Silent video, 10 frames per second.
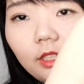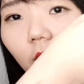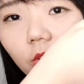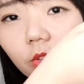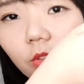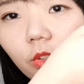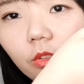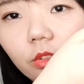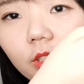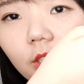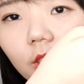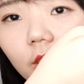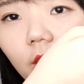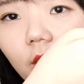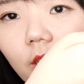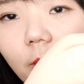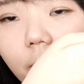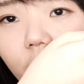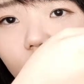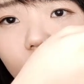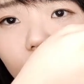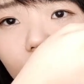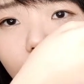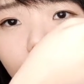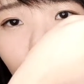they also use the PVC